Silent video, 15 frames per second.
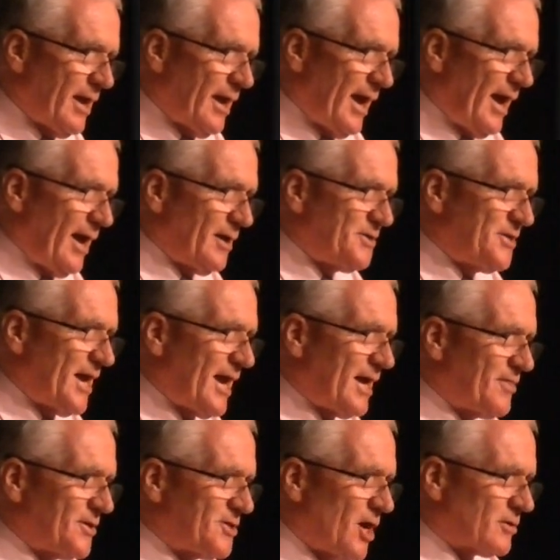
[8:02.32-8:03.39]
How dare
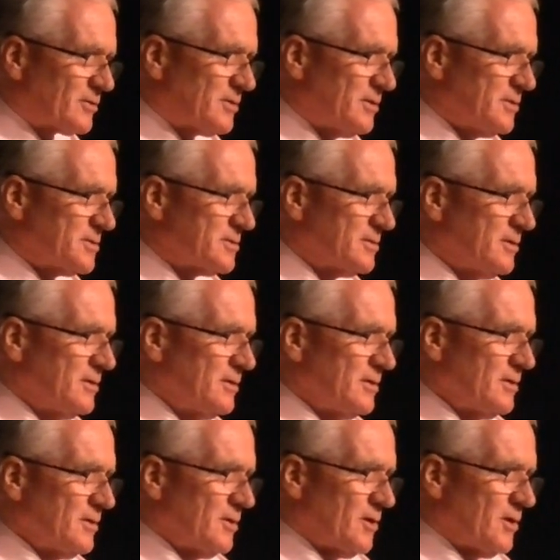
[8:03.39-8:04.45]
the doctors,
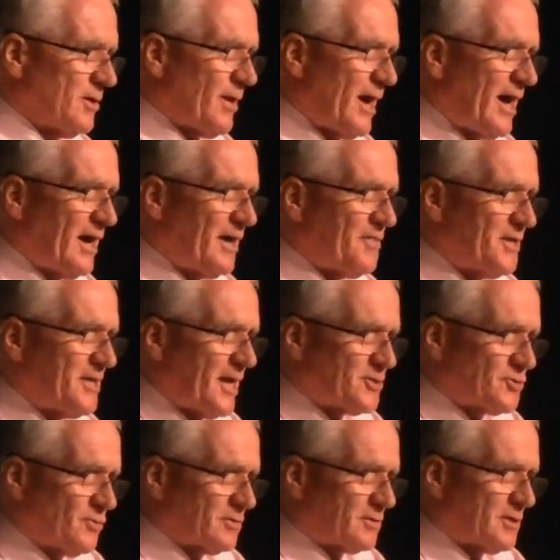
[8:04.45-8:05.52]
who are the
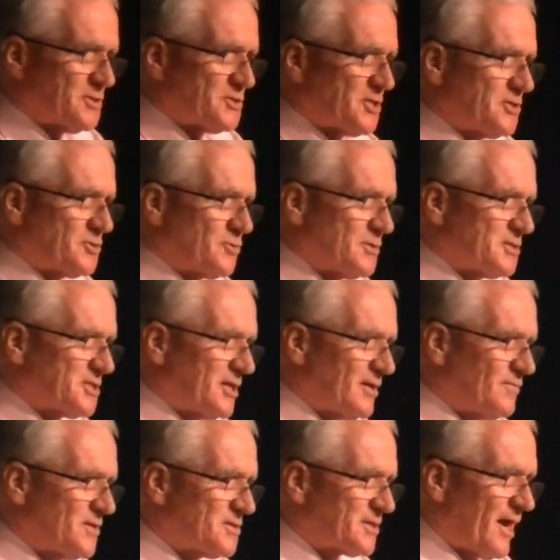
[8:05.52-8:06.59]
natural constituency of
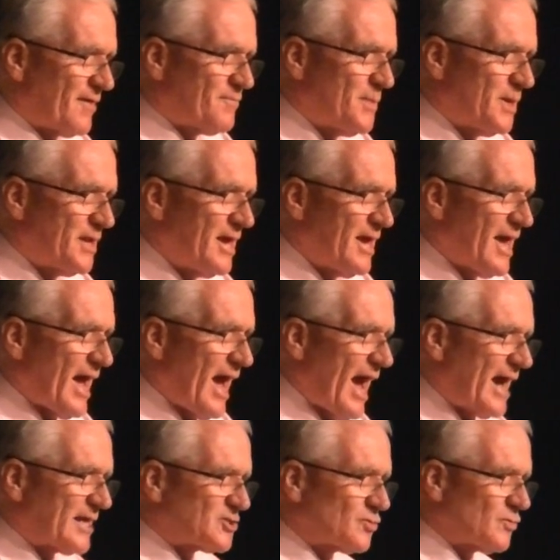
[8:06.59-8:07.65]
this government,
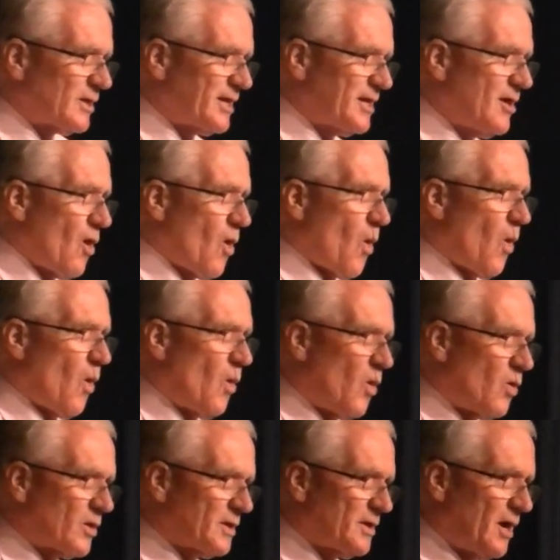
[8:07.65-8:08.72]
actually
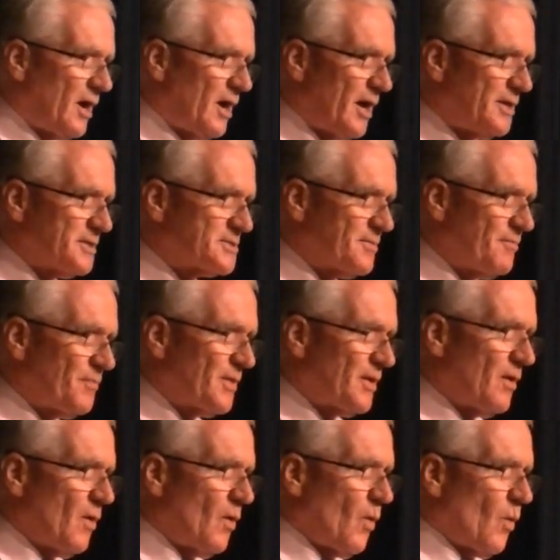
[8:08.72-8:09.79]
organise?
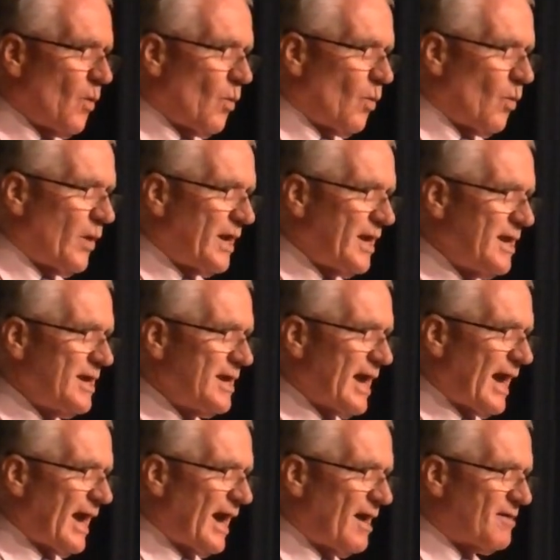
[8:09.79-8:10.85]
We
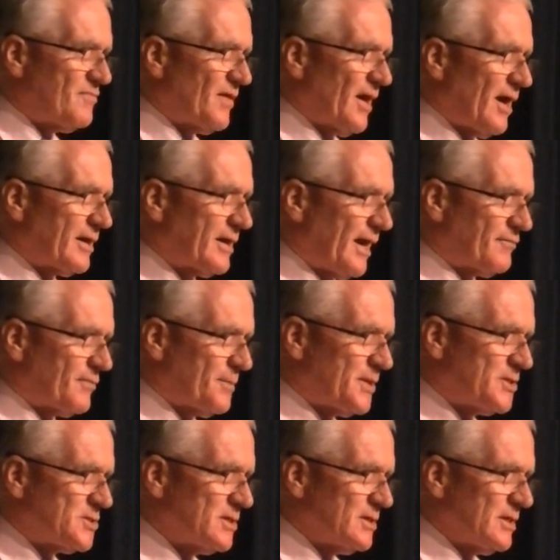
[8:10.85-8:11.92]
have a
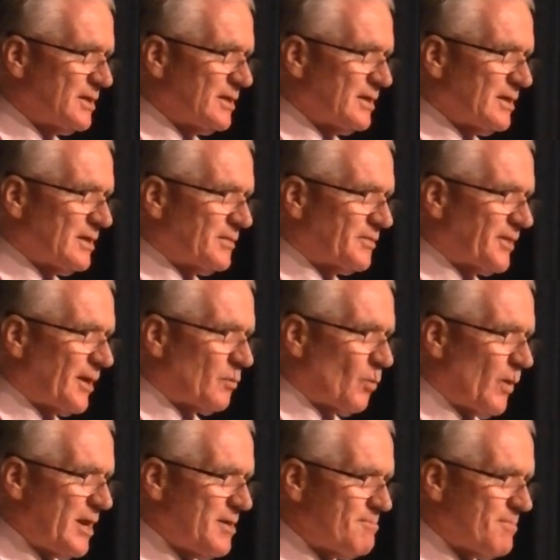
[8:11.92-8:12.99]
government that
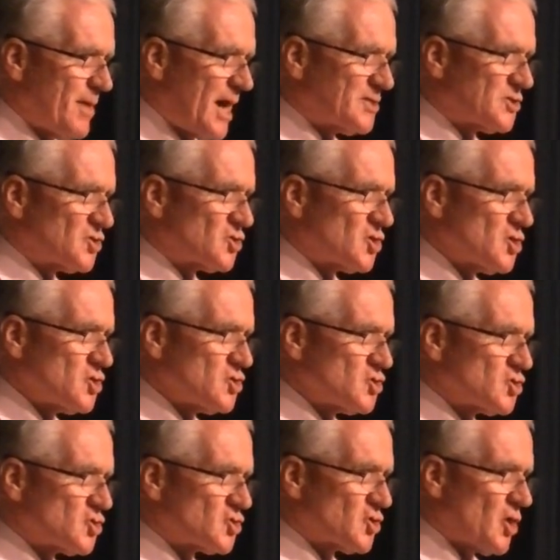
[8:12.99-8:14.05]
we must
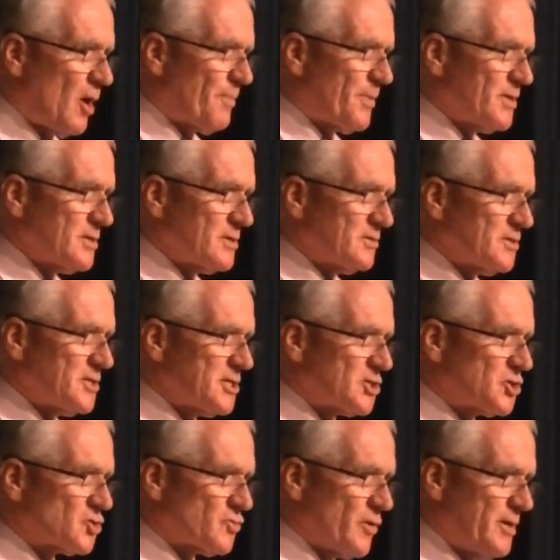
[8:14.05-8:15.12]
stop the
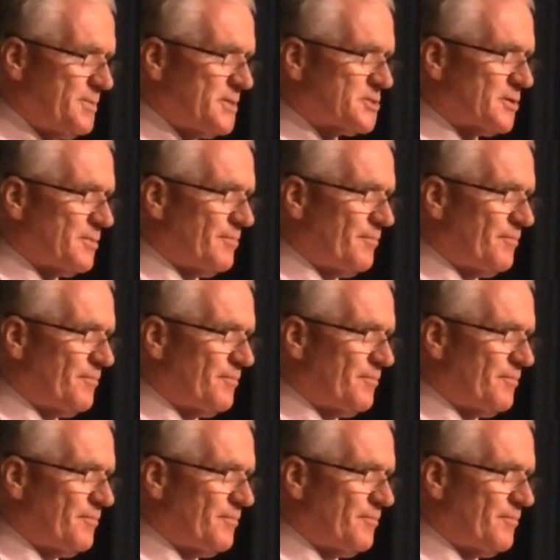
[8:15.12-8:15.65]
extremism.